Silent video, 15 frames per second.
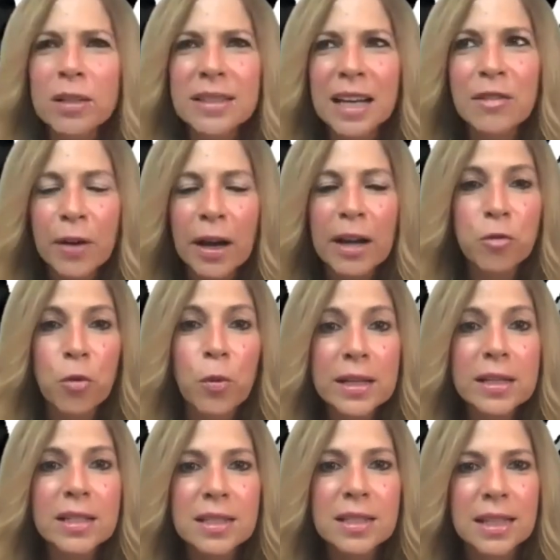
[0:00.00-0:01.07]
I've
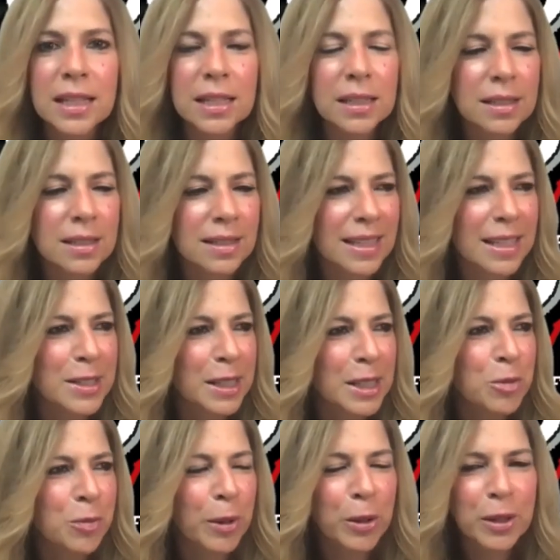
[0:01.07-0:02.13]
witnessed these
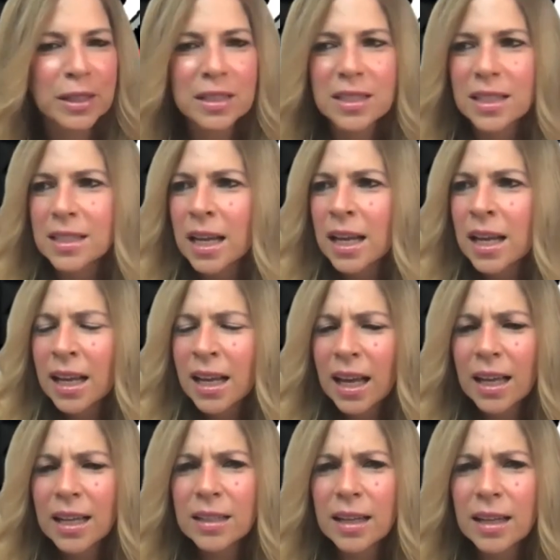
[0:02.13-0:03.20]
experiences.
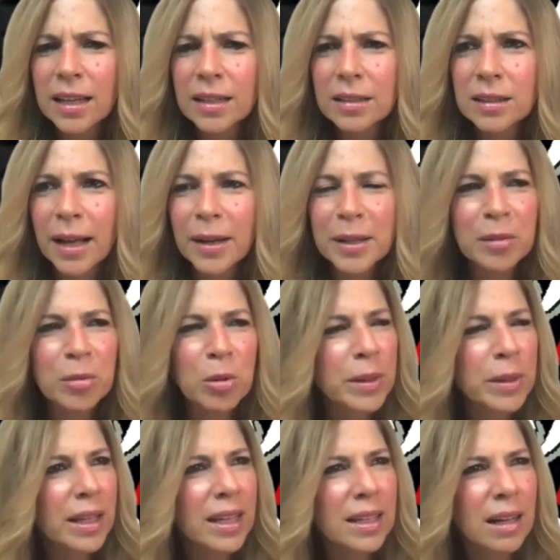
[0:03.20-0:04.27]
And Claudia will
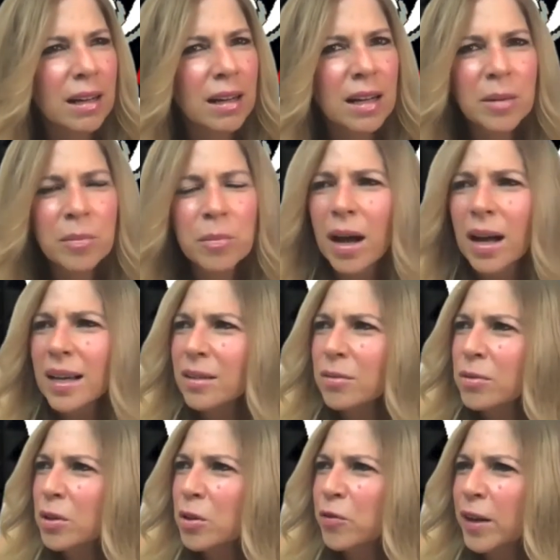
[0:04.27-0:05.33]
be like, I don't know
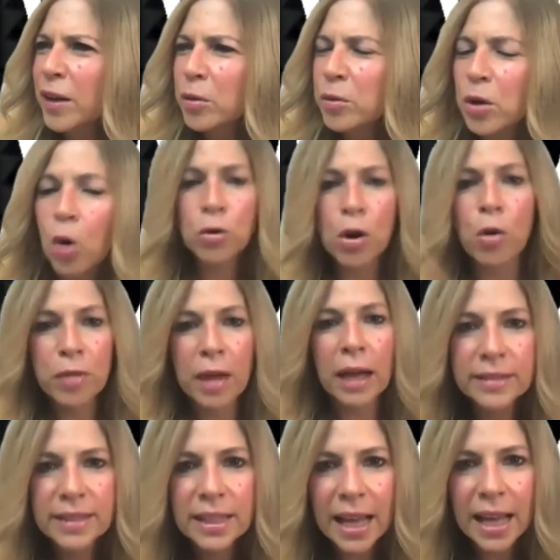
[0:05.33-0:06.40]
if no,
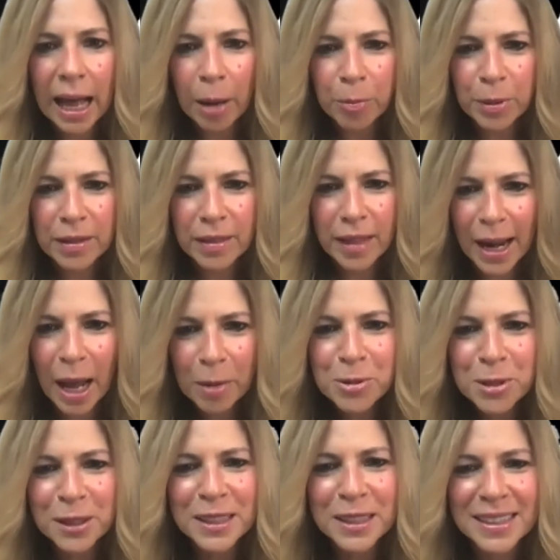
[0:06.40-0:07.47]
that did happen. That
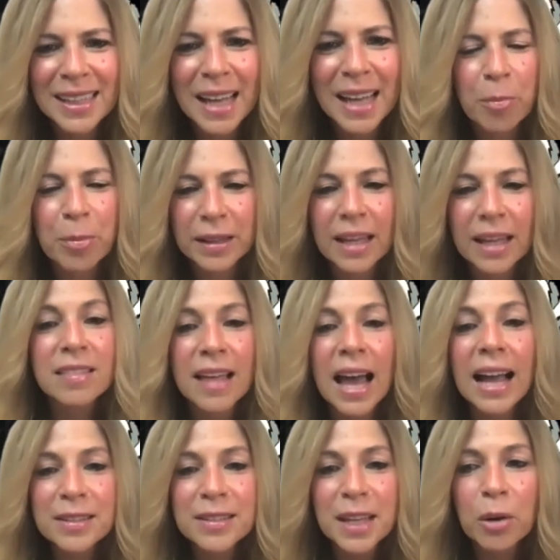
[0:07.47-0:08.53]
absolutely did happen. Like,
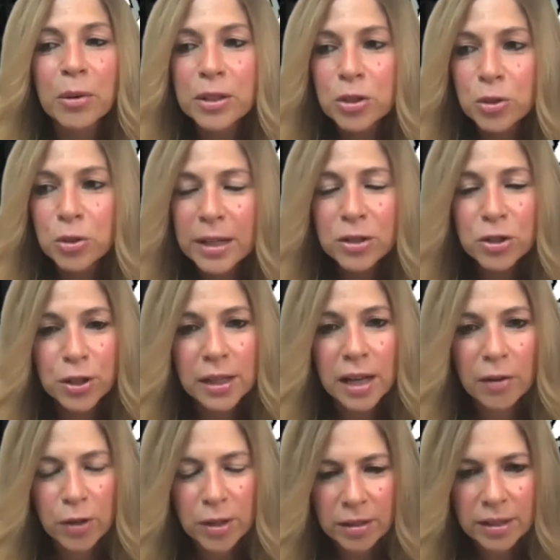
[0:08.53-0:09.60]
that's how entrenched in
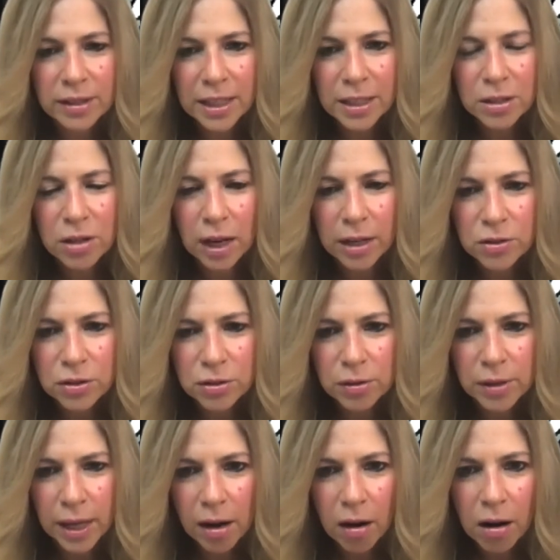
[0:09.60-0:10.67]
everything that you guys do
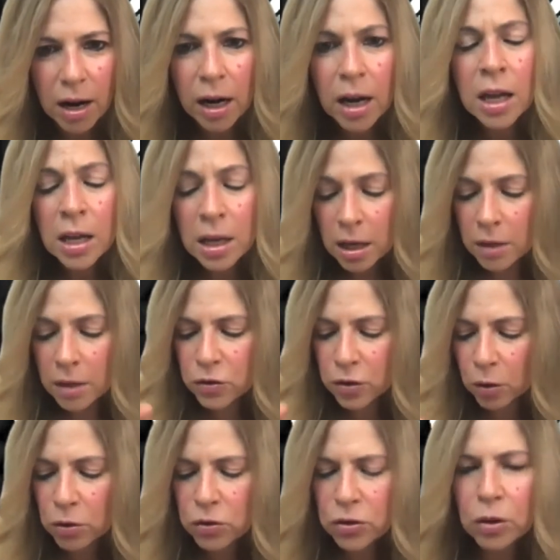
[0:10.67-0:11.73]
they are.
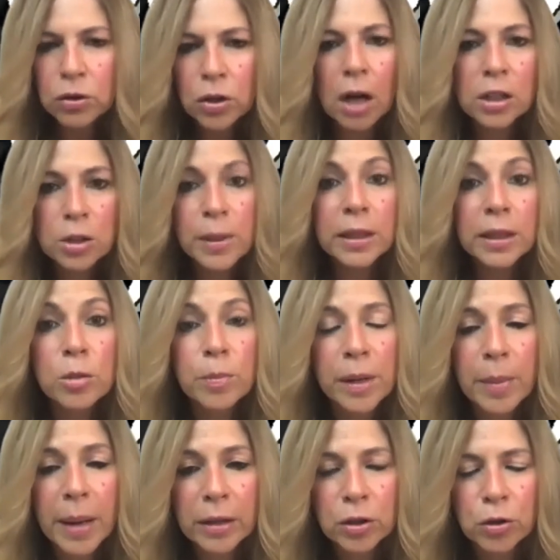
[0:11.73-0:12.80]
So talk to me a little bit
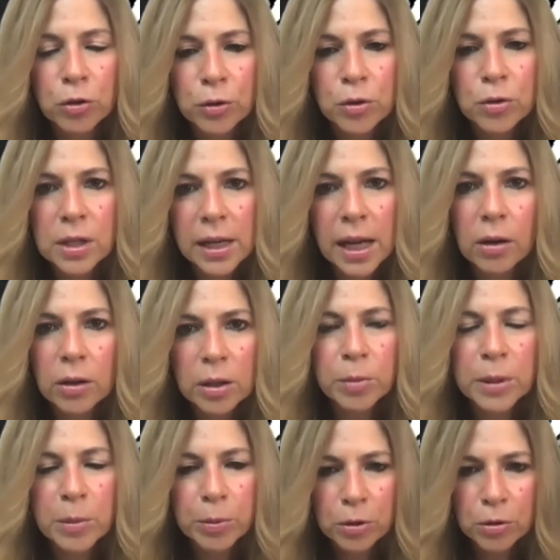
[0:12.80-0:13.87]
about the cruise and how can
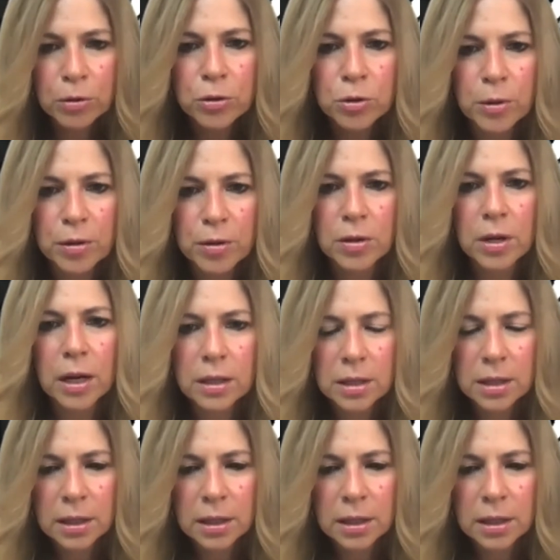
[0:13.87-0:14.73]
people cruise with you guys?